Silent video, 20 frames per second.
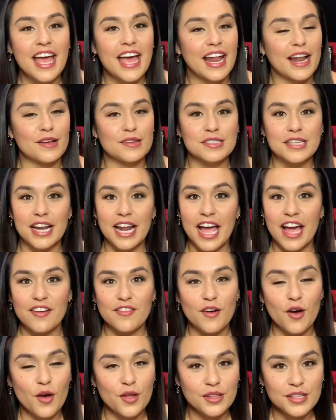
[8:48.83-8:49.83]
and I was going to
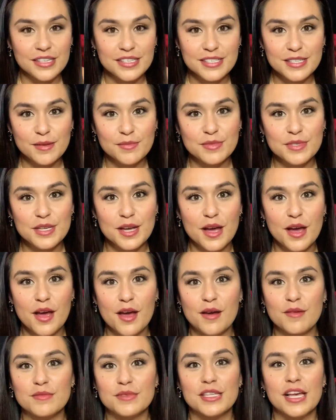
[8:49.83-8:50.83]
have all these
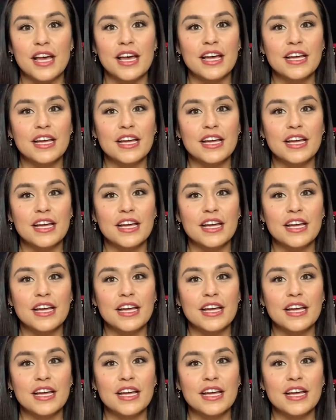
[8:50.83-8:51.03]
symptoms.